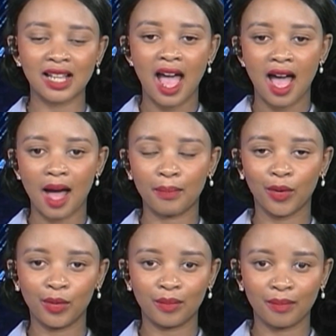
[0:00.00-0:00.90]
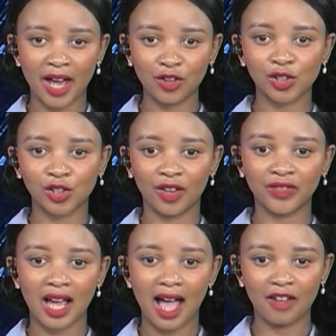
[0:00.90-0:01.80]
as Apple,
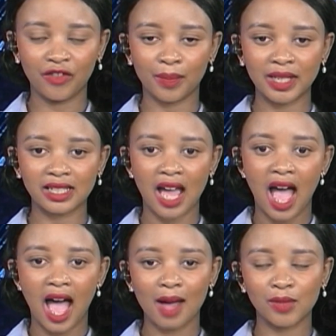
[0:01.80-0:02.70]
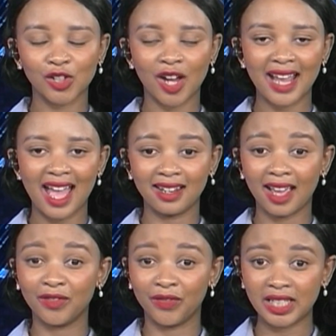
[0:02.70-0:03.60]
Microsoft, Alphabet, Amazon, and
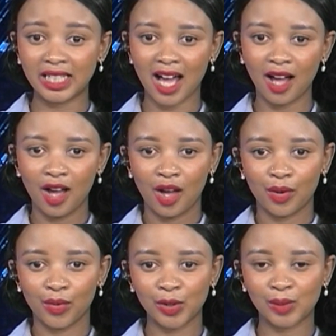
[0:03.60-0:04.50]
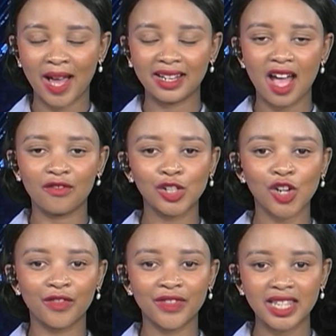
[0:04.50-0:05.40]
Nvidia rose by an average
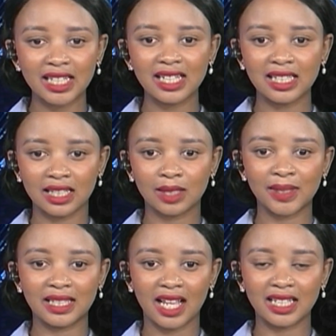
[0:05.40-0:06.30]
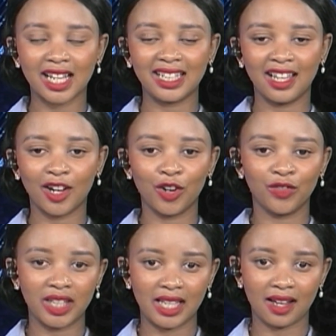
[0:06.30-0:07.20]
of 36% year
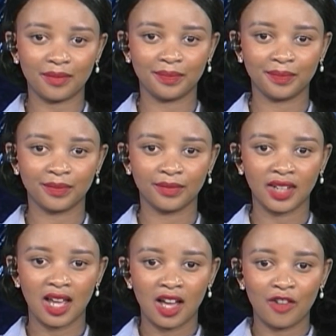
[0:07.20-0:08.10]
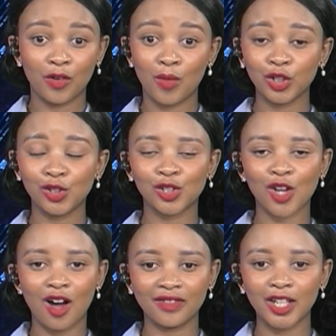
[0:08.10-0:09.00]
over year. For more news
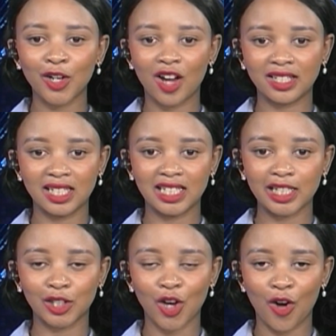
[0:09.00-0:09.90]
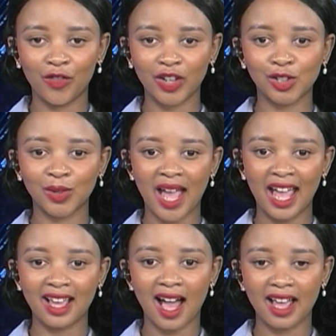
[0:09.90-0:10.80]
on the continent, it's over to
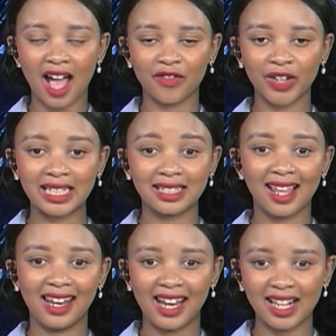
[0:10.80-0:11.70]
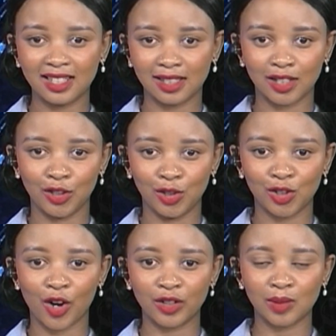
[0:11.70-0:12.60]
AI Africa's latest
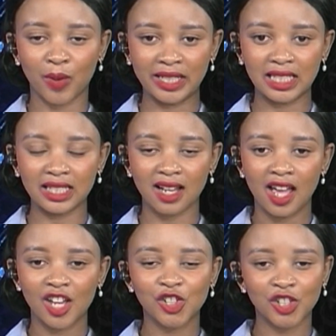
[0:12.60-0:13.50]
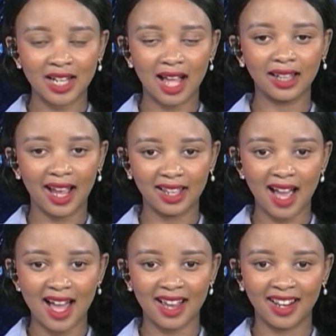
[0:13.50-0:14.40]
news correspondent, Chanel
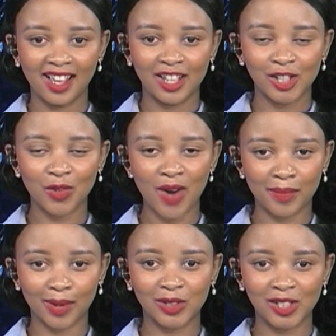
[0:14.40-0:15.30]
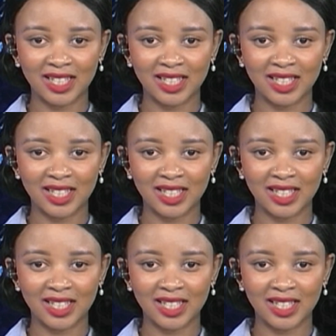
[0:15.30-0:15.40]
AI, to wrap up